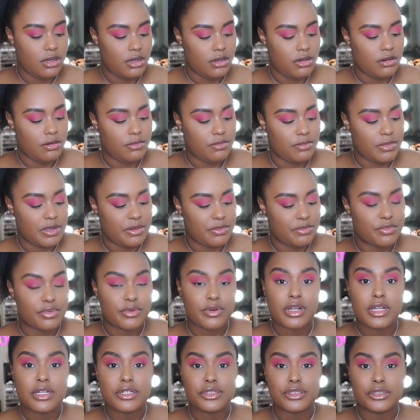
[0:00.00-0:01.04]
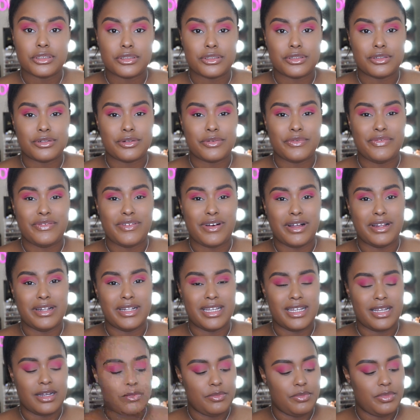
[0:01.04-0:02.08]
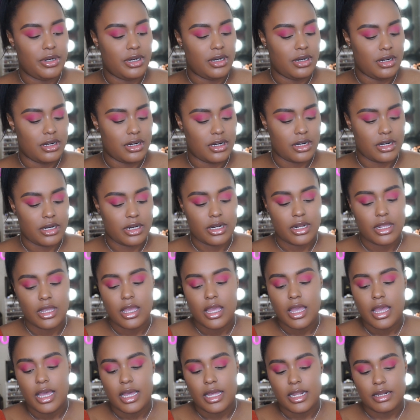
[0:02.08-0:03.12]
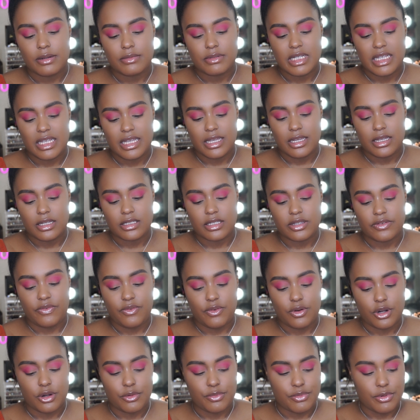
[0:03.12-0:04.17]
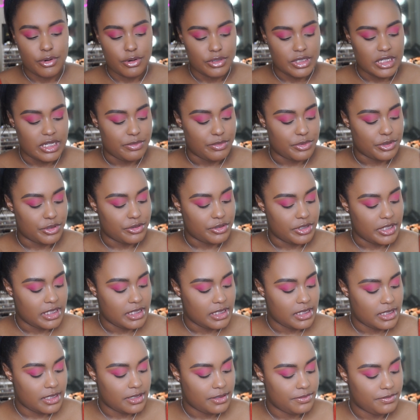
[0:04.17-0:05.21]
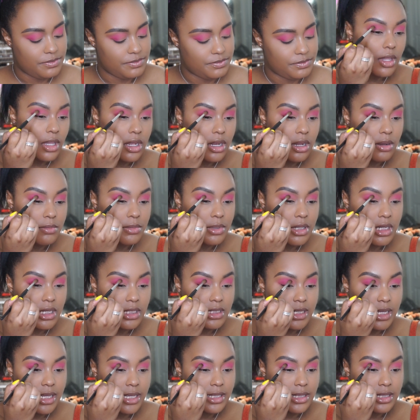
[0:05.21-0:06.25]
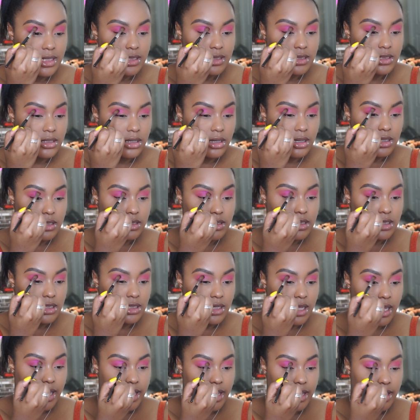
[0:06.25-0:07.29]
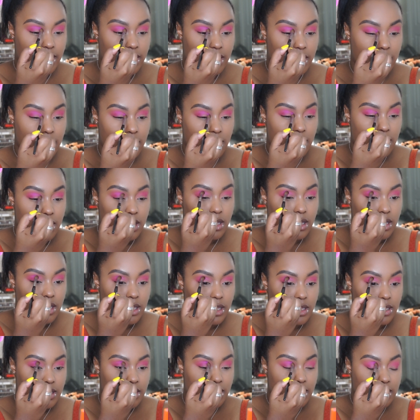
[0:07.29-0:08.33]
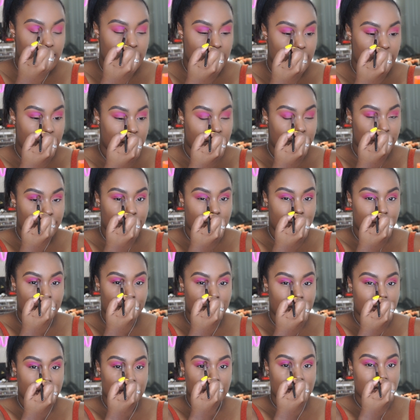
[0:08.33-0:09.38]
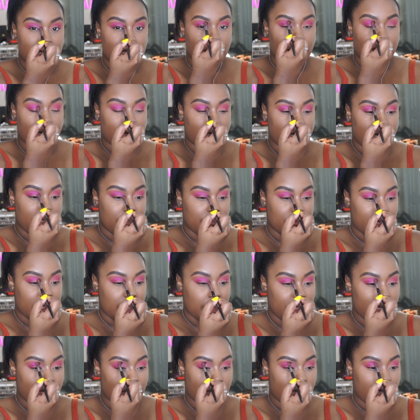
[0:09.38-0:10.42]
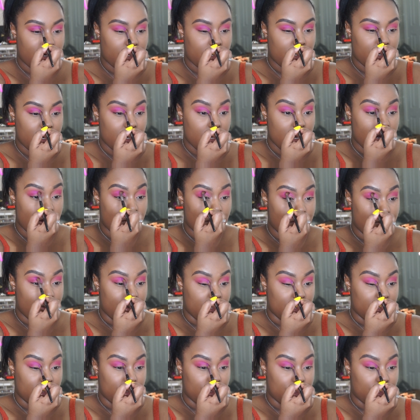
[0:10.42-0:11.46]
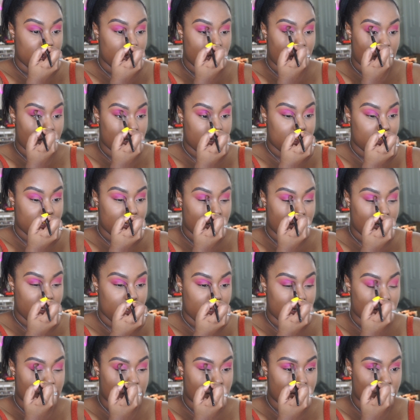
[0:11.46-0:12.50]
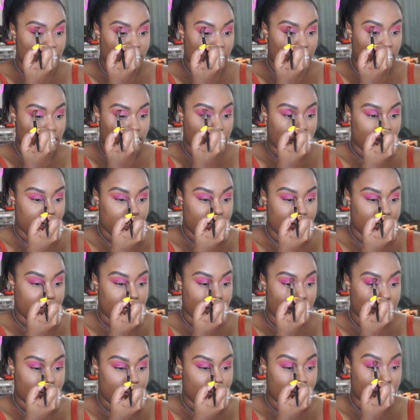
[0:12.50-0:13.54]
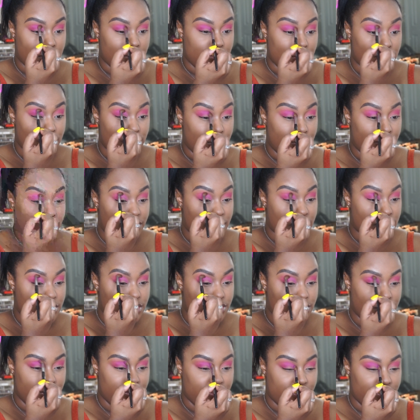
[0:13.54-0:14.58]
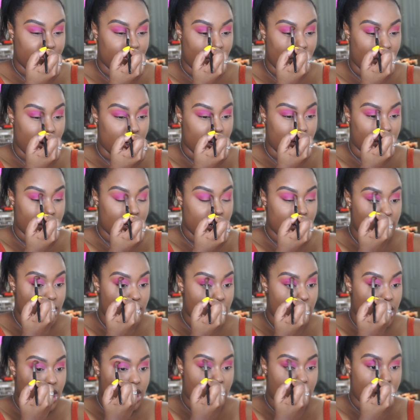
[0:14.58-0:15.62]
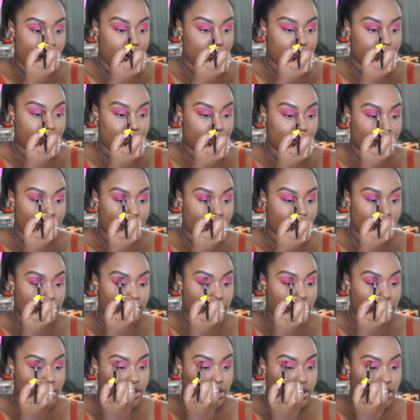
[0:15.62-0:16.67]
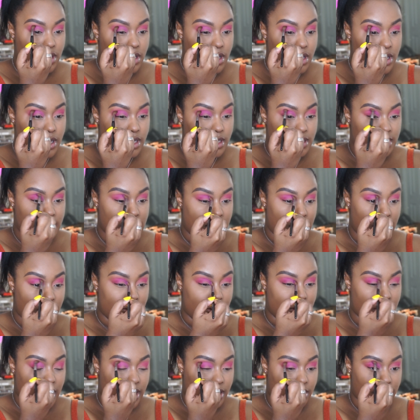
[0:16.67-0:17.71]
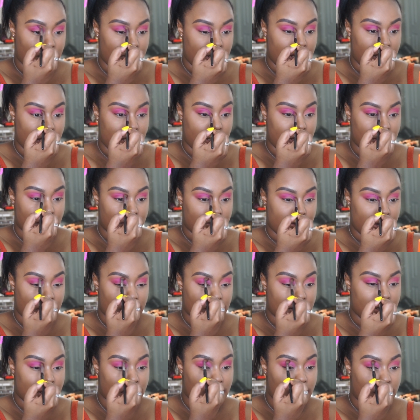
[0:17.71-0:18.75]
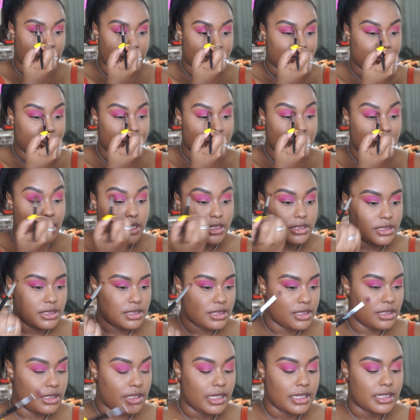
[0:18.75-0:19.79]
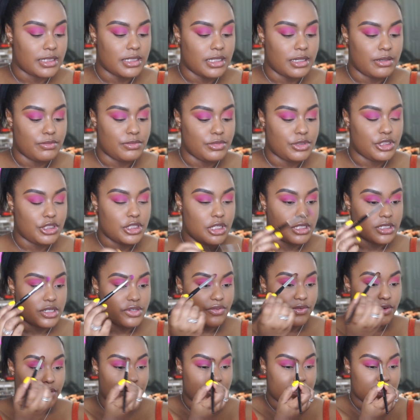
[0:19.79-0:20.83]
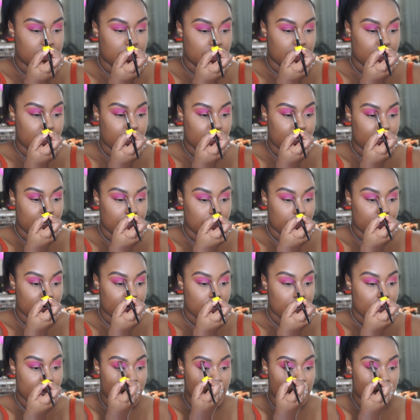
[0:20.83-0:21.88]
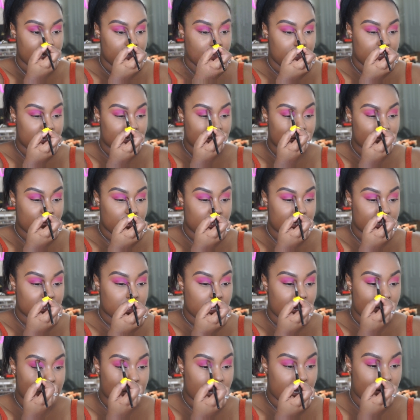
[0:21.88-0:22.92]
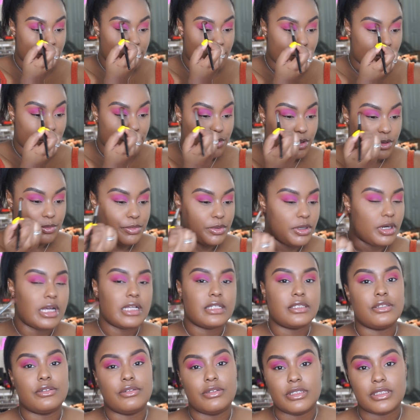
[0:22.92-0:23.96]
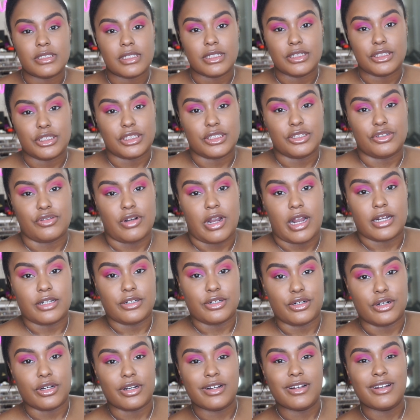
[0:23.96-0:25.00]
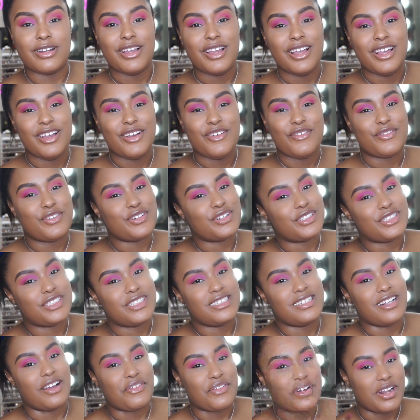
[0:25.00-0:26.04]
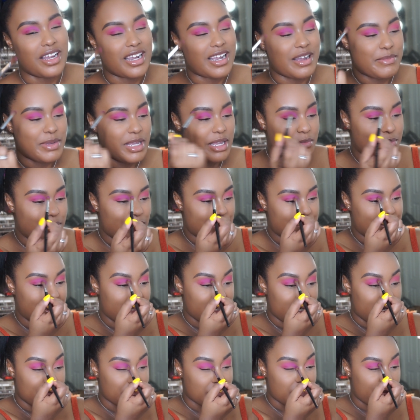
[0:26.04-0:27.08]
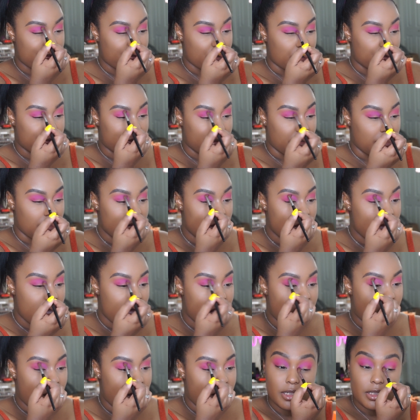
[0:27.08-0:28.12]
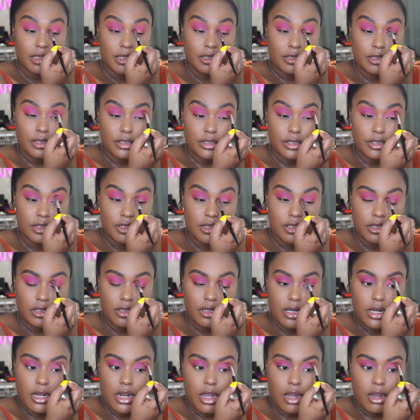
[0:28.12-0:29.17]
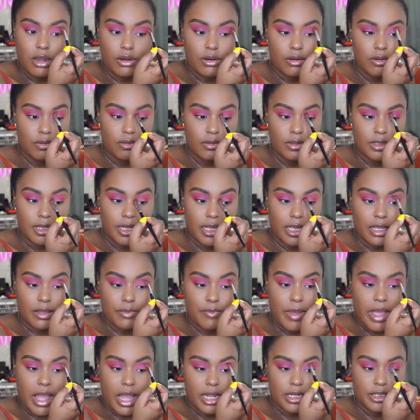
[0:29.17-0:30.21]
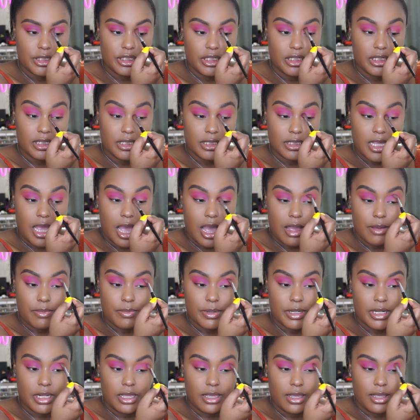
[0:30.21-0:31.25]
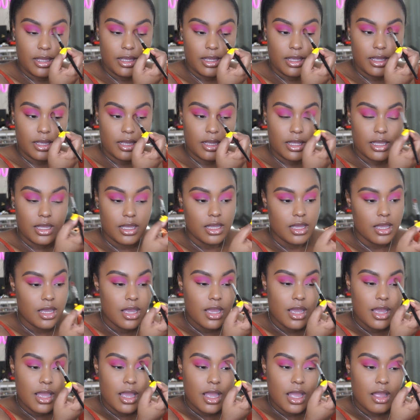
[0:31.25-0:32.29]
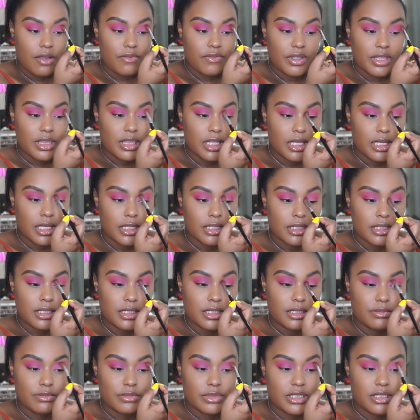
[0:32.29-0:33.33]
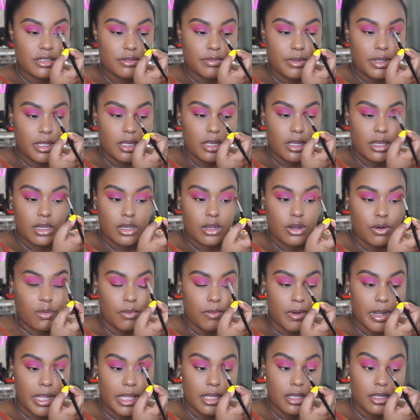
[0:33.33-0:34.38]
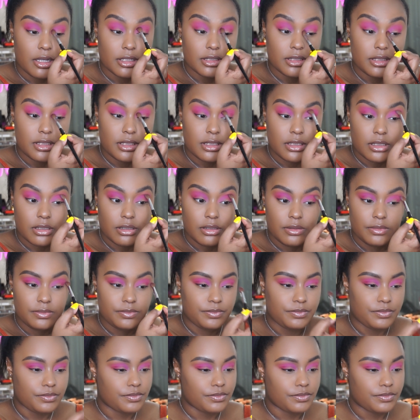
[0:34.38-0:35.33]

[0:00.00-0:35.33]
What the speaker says: Oh, my brushes are falling apart. And I'm taking a Sephora Pro Tapered Crease. And I'm gonna take this onto like this inner crease area right here, but just this small little area. I don't want to move it too far up or down or out in any direction. I'm just, like I said, I'm just focusing it here. This one is coming up more purple as soon as I just dragged her. For stuff not coming up purple, it comes up purple. And there's no like patchiness happening. Everything seems to be quite good still.